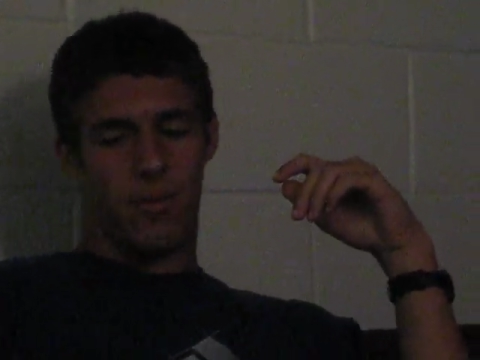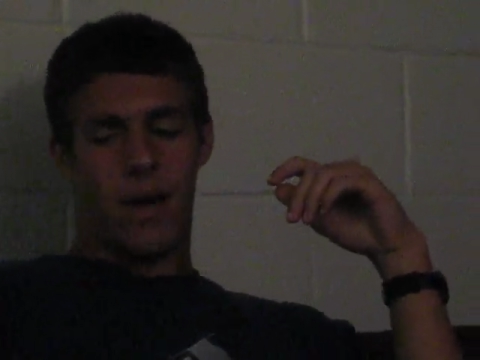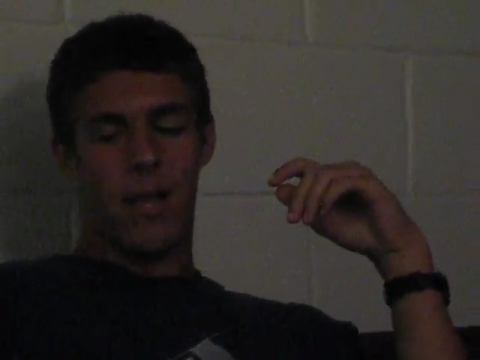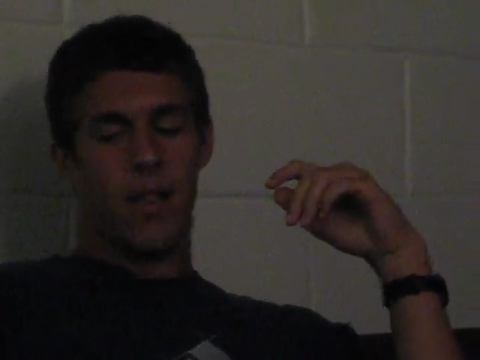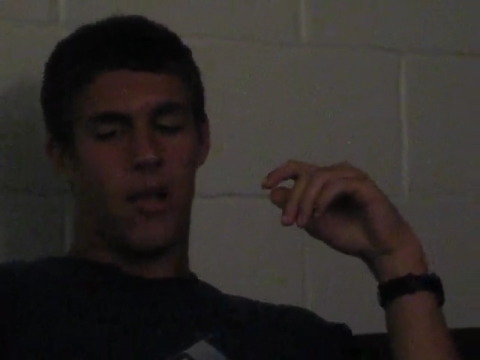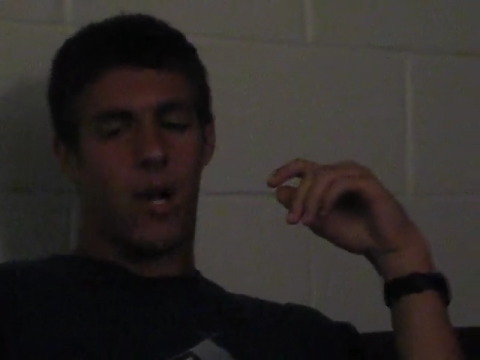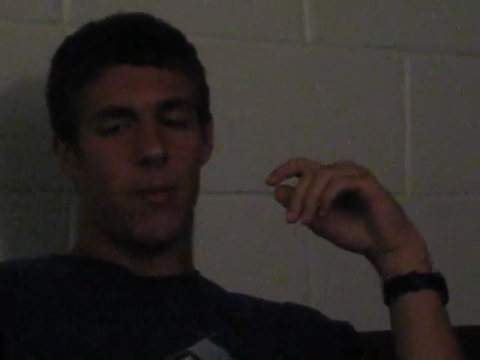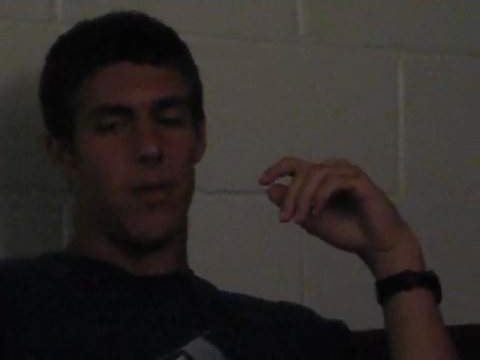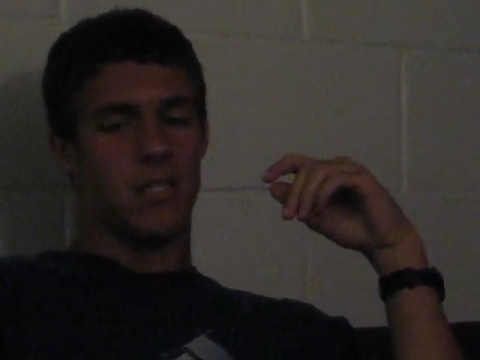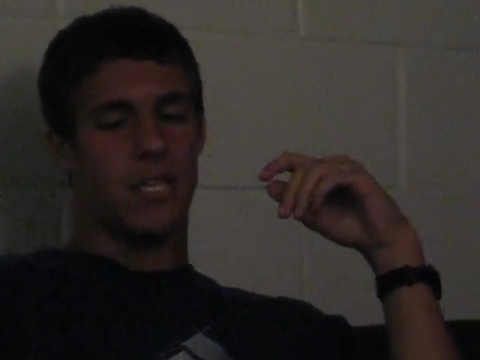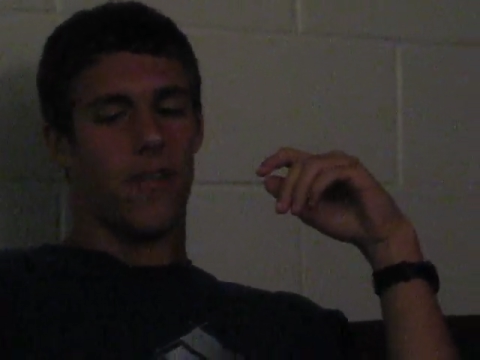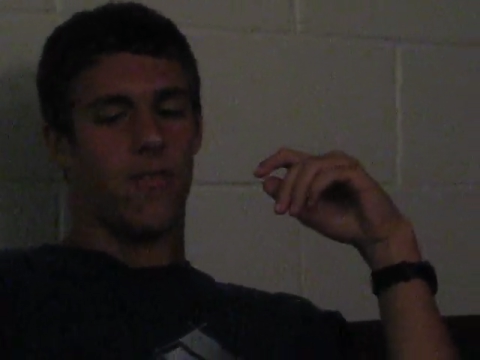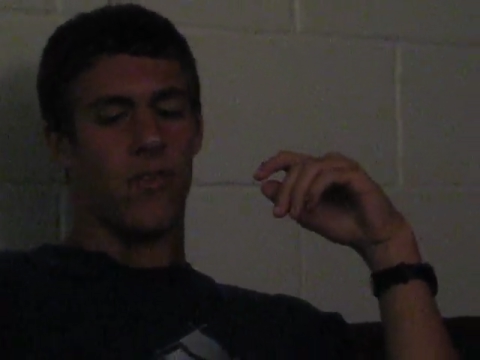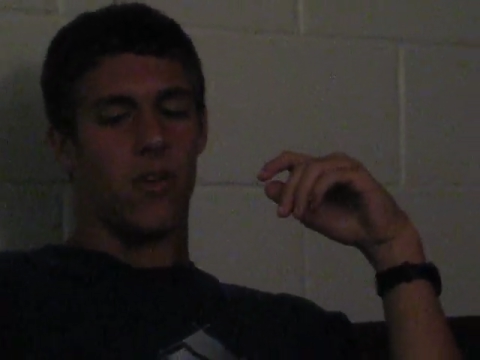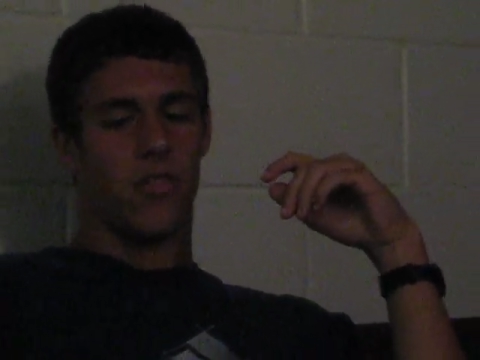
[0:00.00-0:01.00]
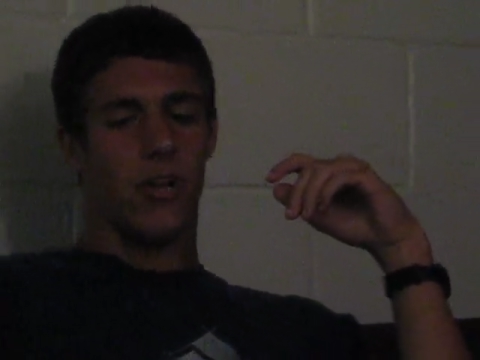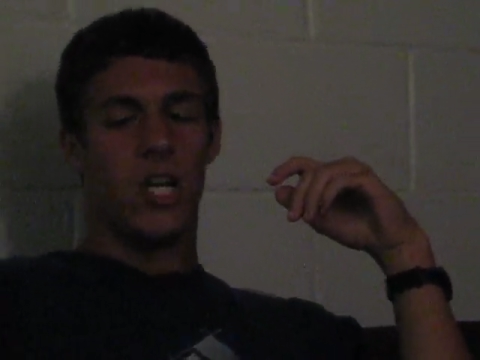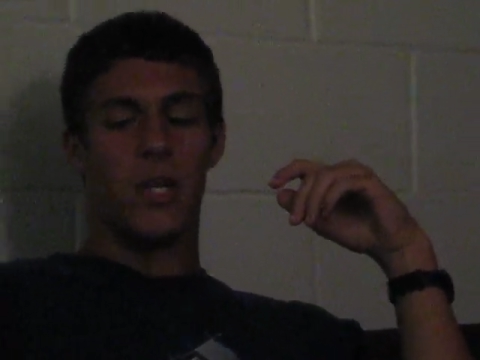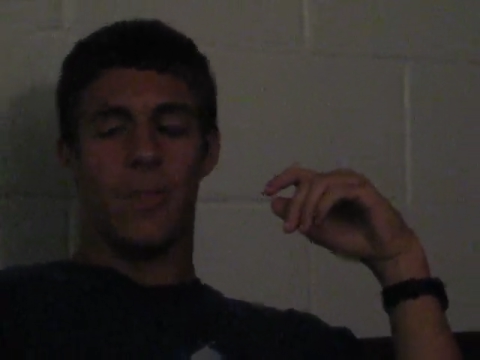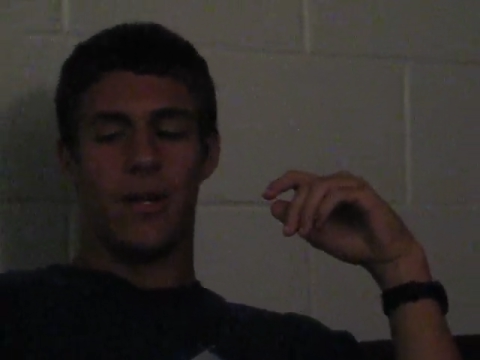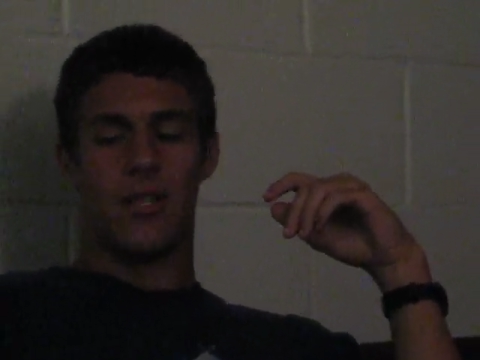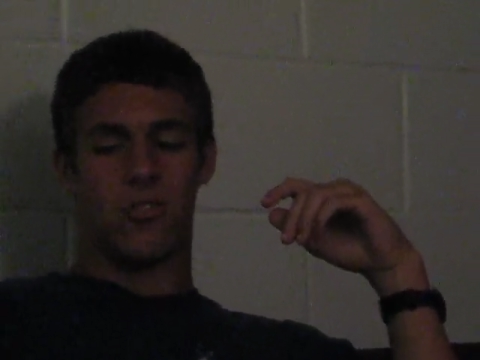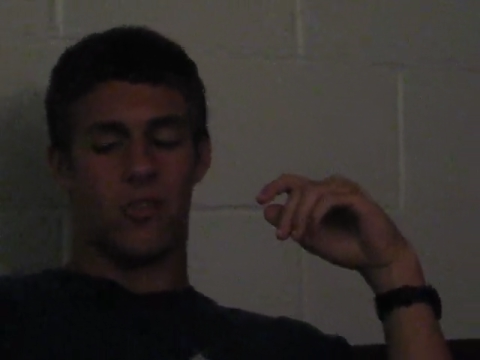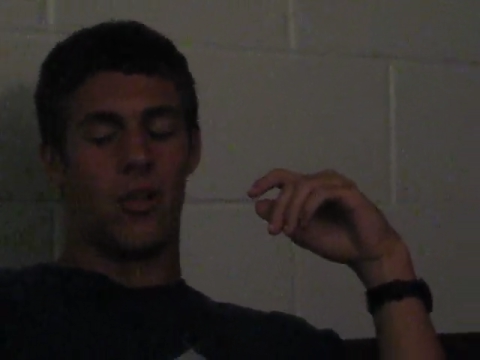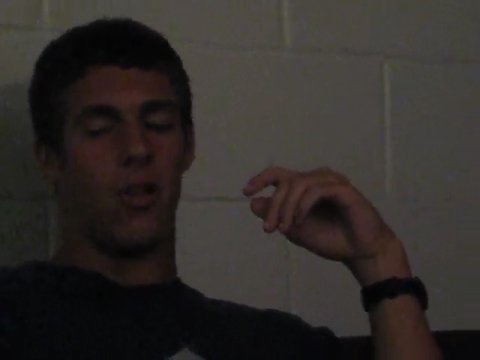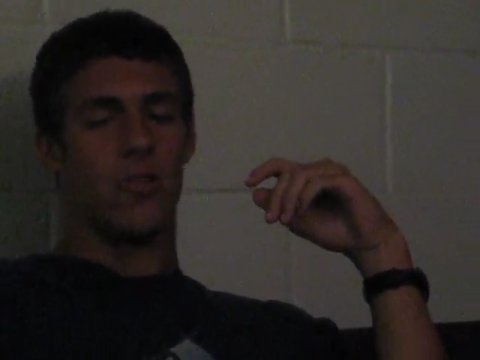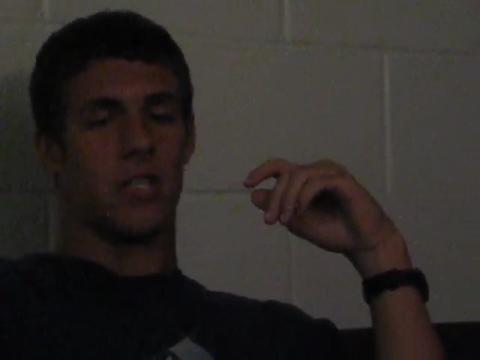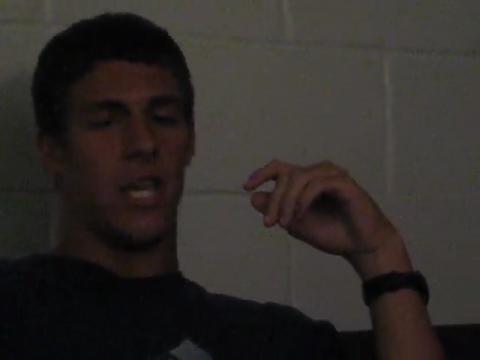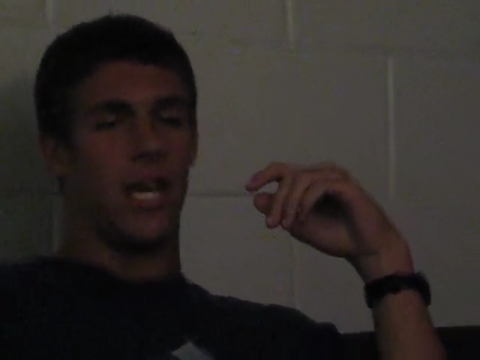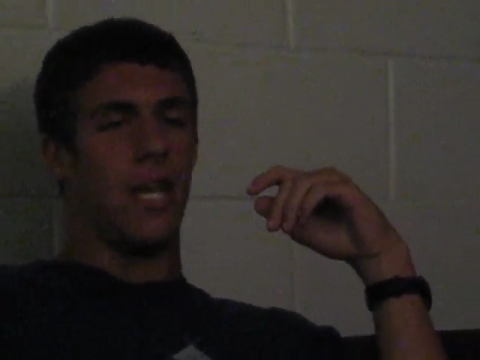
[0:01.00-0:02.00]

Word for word: My alarm is set for a 30-minute snooze.